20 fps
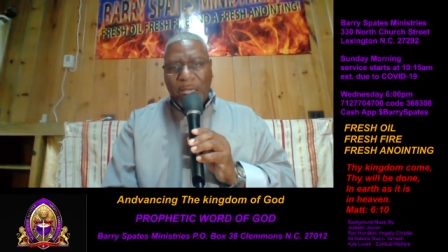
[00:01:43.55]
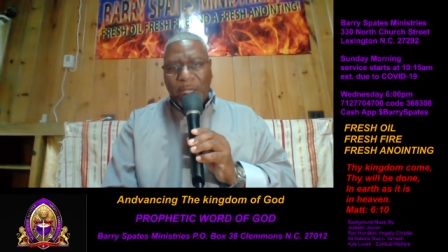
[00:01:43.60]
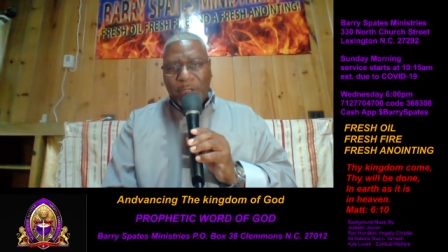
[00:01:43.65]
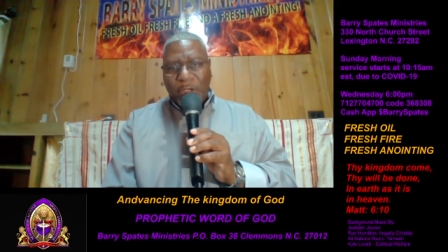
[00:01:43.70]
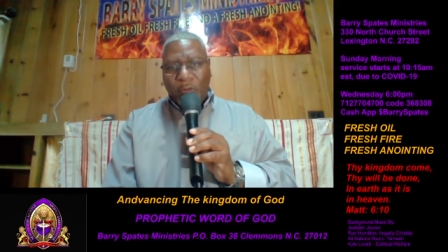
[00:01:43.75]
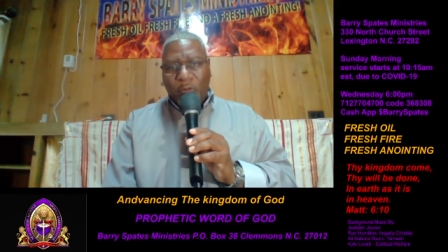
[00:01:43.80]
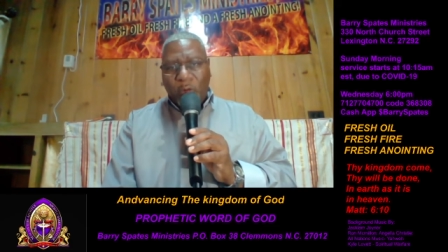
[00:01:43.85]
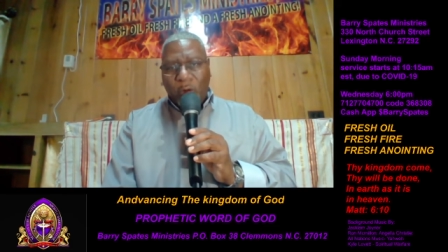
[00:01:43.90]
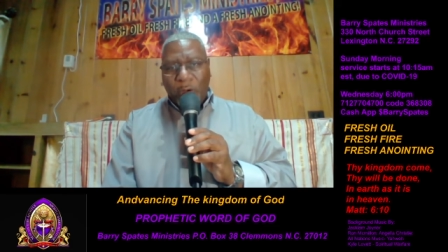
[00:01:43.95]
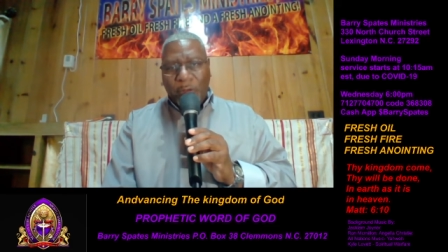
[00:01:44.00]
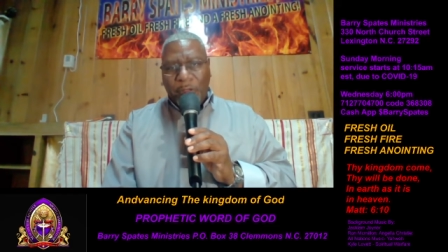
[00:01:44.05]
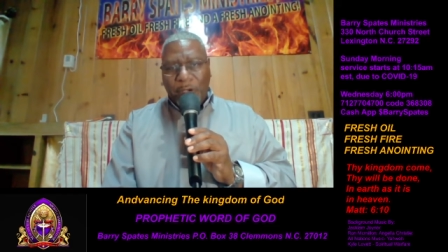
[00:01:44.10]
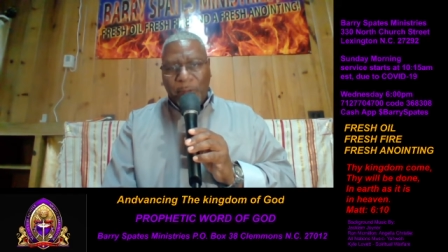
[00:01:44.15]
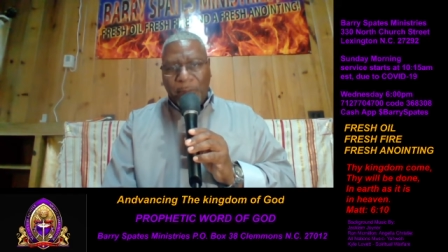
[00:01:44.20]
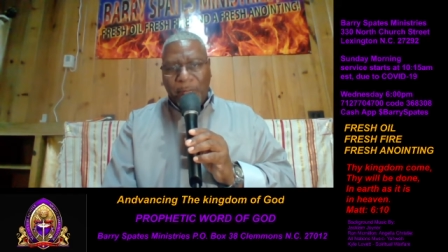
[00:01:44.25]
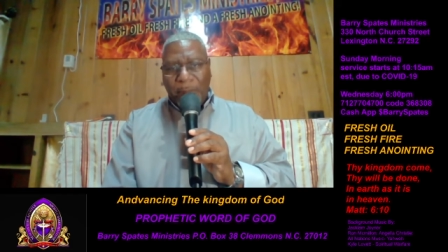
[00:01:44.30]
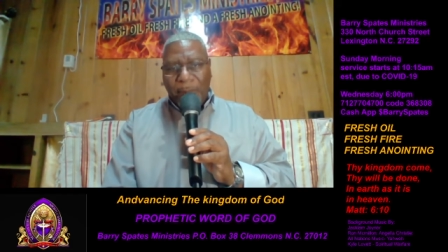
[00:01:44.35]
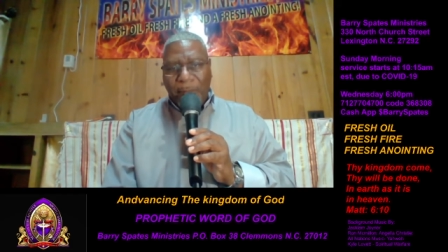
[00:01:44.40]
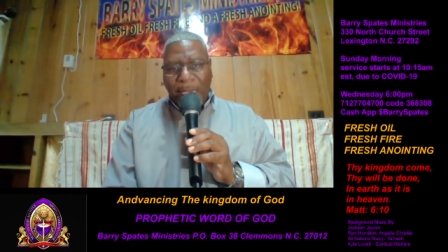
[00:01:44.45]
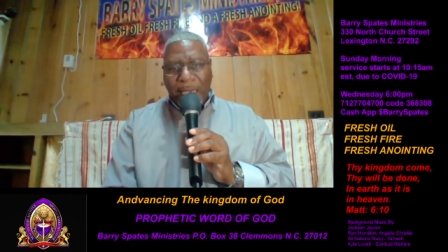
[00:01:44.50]
You're worthy to
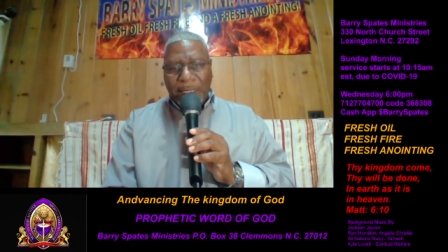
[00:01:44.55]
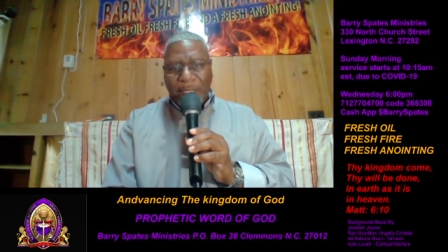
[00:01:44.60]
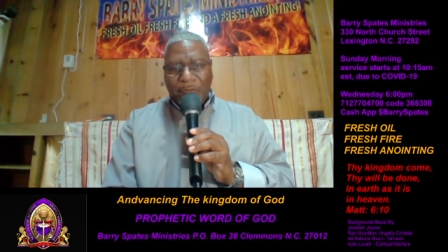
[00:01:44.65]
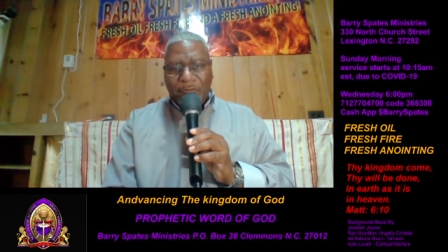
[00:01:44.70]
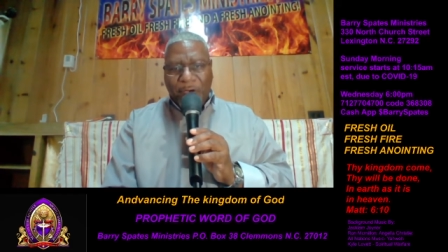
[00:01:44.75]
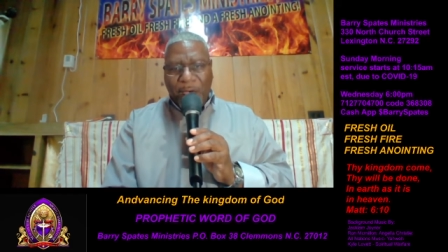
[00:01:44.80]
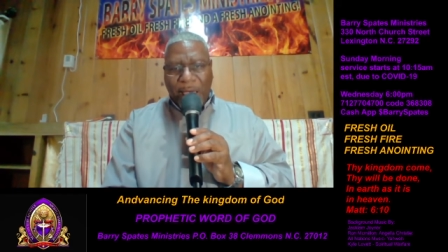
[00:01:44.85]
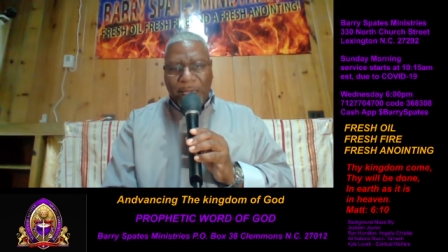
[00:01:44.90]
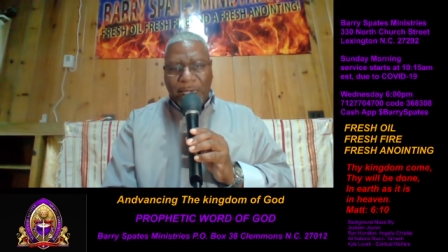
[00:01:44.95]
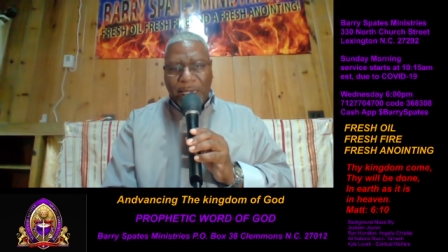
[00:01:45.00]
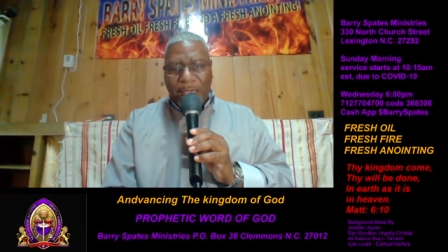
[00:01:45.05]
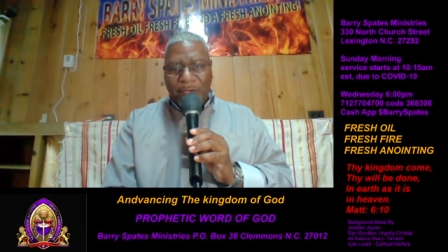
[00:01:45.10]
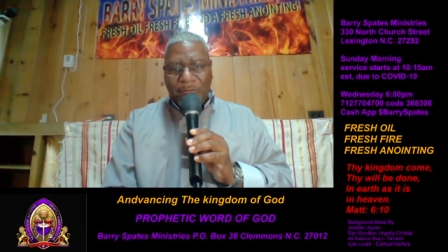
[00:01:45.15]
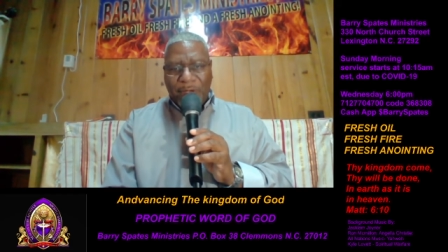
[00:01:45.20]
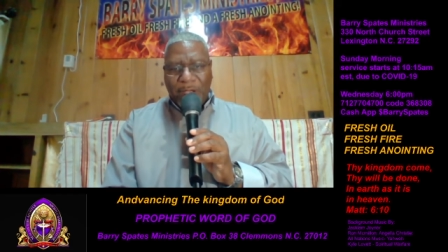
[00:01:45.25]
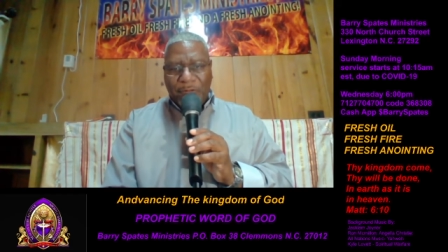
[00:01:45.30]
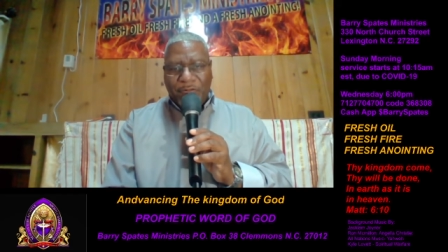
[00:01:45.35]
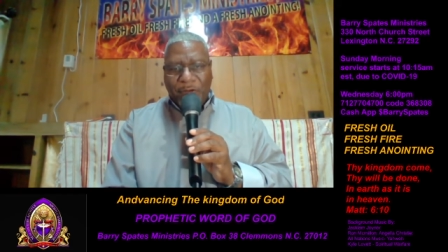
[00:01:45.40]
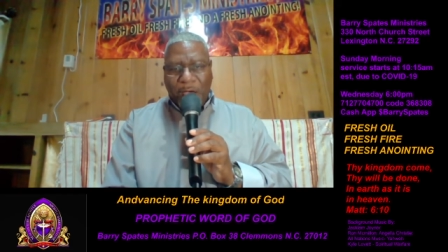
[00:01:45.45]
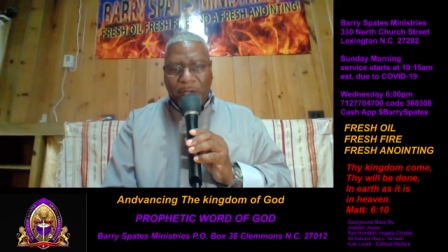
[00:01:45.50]
be magnified. And
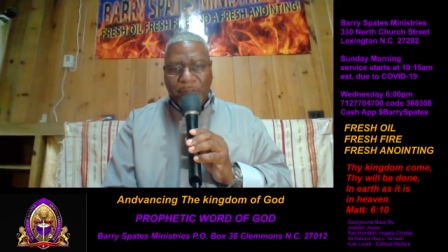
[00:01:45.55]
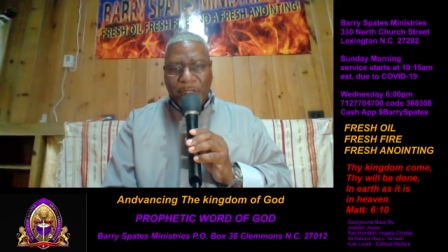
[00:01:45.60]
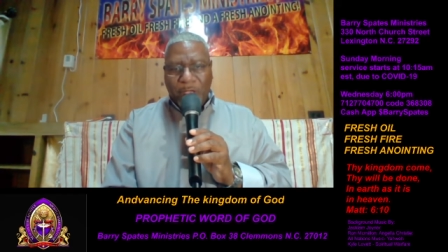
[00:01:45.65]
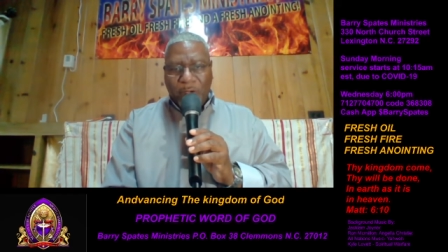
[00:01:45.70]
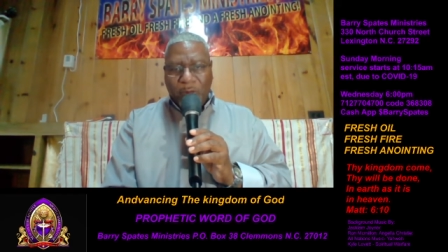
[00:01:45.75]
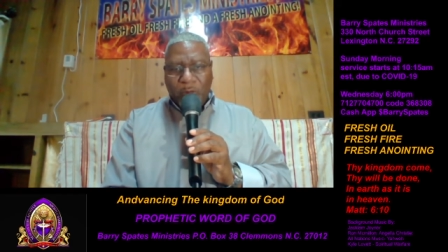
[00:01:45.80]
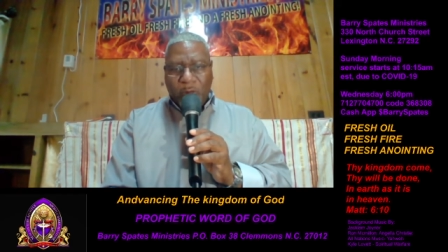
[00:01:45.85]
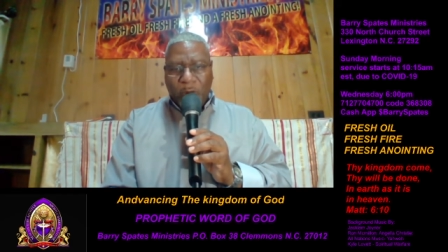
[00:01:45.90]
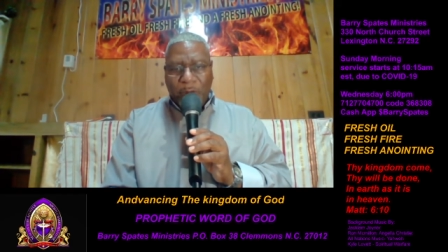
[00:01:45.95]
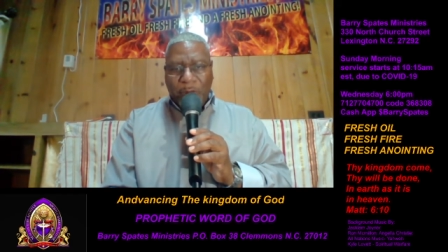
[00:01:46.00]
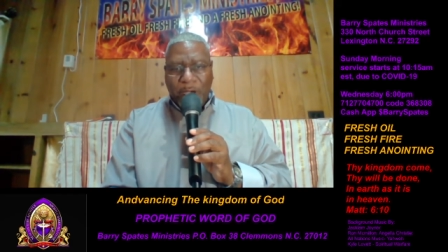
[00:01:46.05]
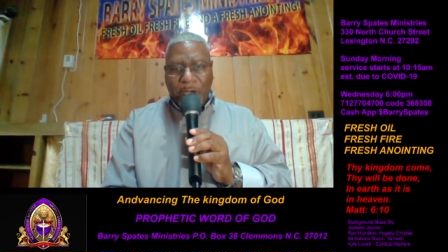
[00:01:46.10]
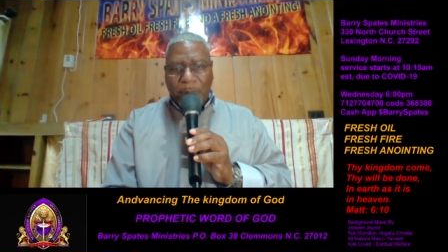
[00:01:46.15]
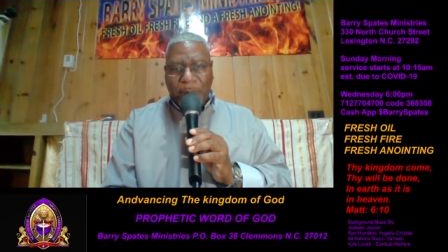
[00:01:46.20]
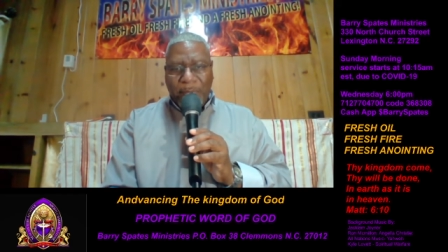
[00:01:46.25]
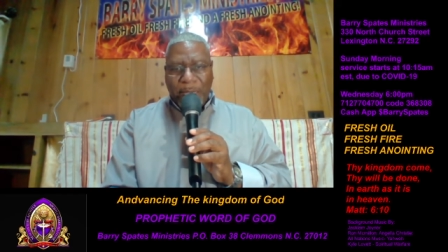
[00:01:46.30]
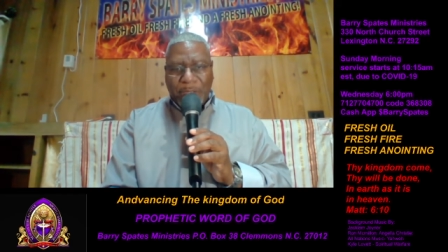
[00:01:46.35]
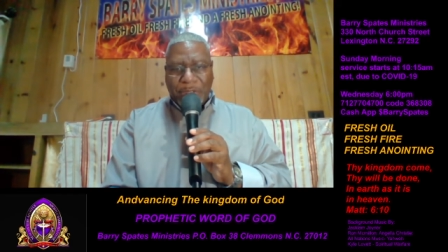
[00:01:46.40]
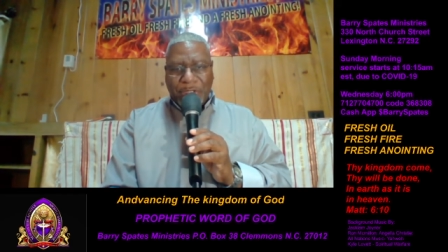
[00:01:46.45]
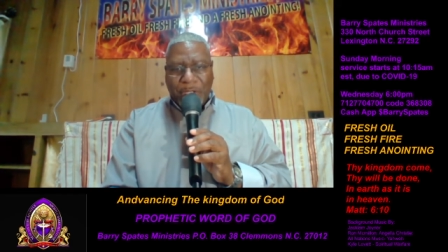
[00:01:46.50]
Heavenly Father, you're worthy to
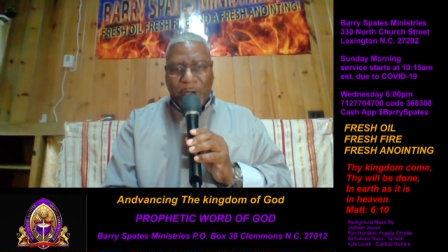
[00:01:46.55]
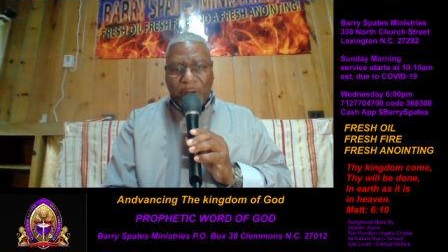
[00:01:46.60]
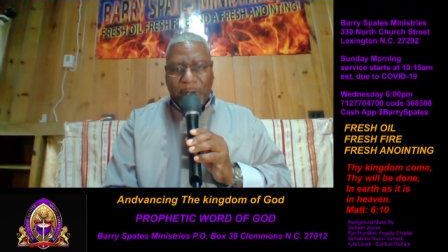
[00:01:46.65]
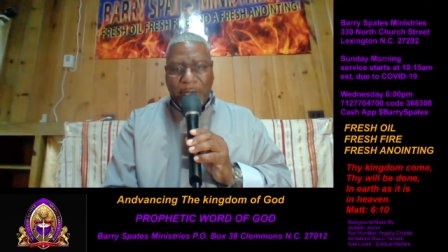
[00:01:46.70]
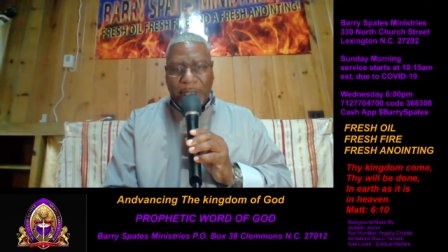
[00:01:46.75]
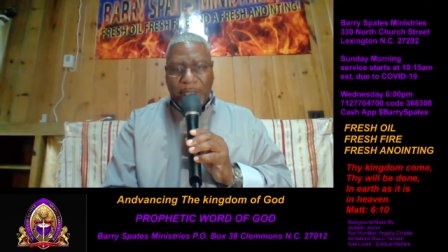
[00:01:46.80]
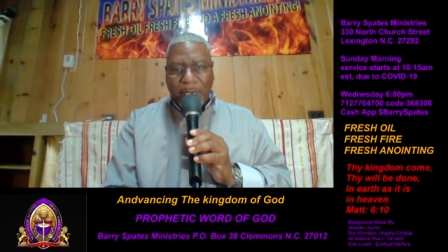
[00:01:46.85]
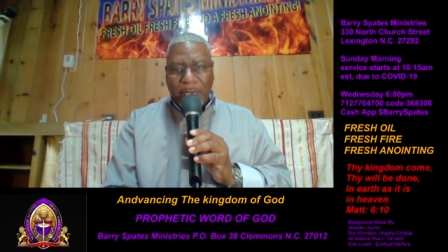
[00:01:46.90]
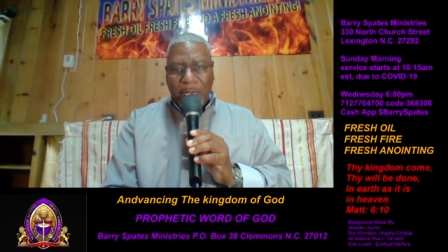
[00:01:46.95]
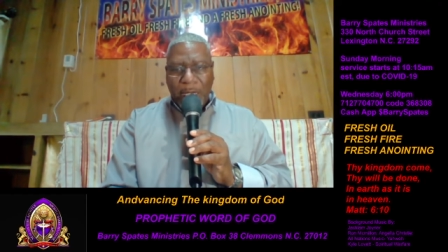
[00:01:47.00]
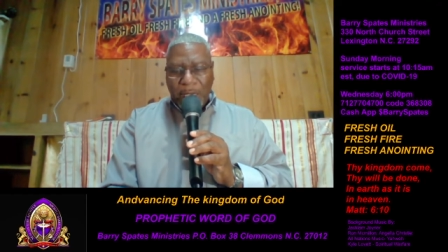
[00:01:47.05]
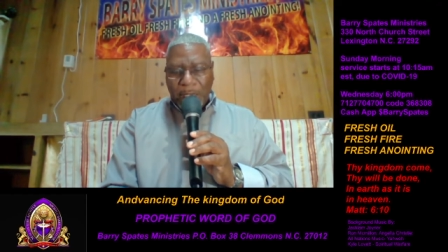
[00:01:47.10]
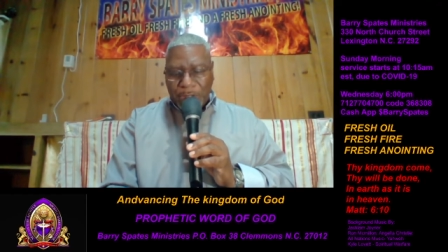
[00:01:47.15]
be exalted.